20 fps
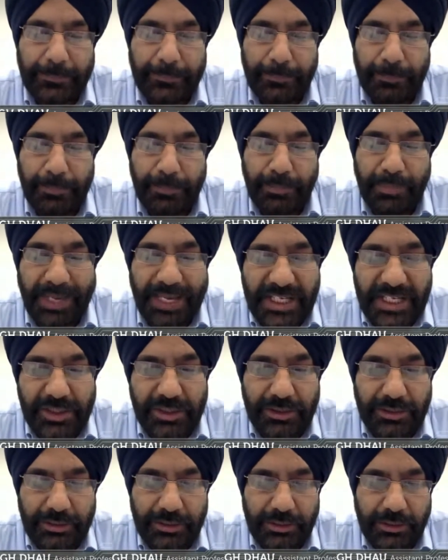
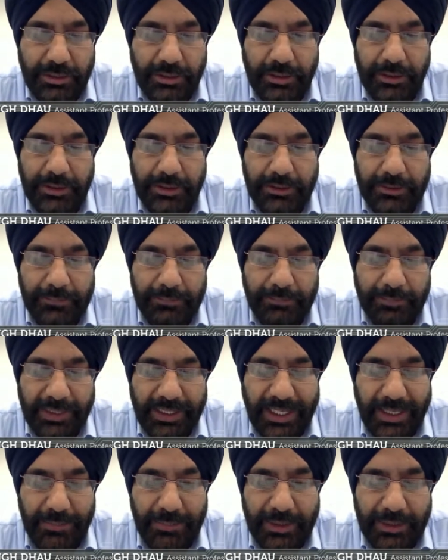major
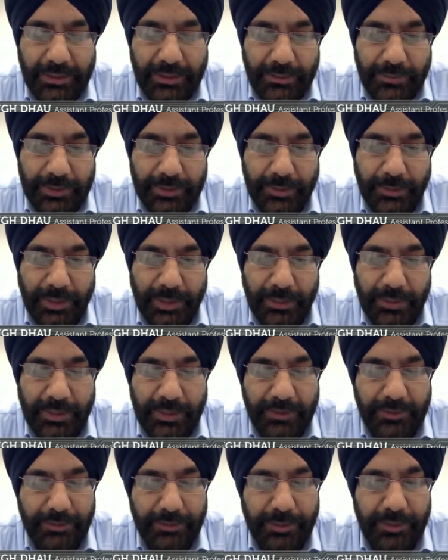chemical which may be
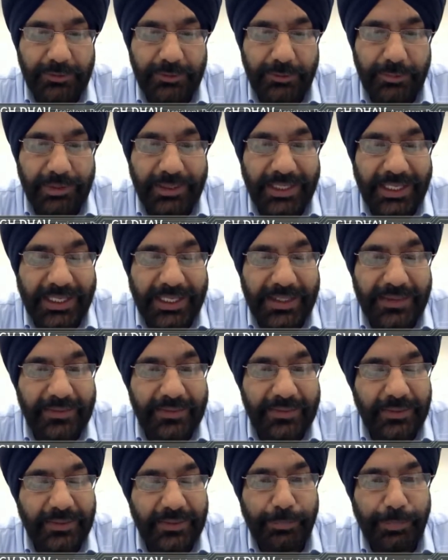responsible
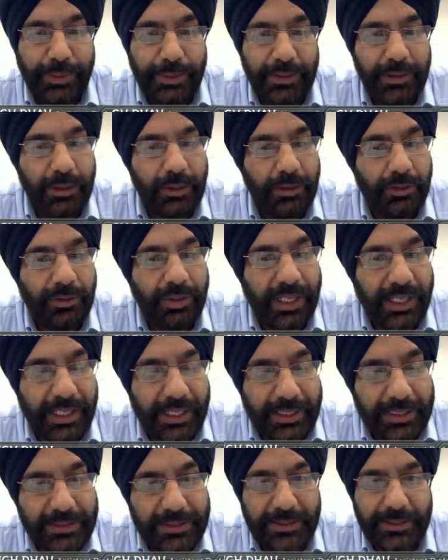is the
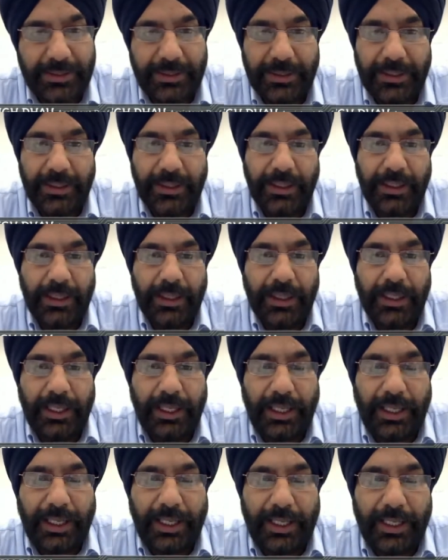perchlorate.
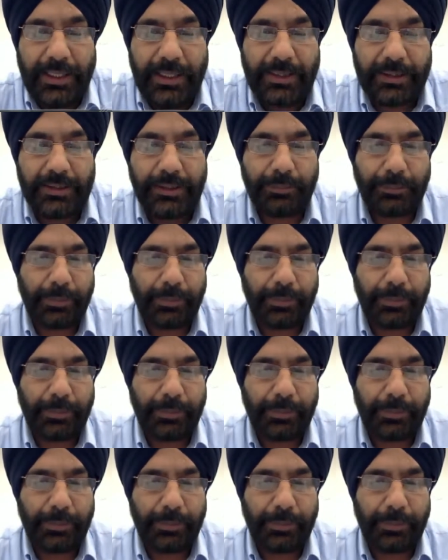And the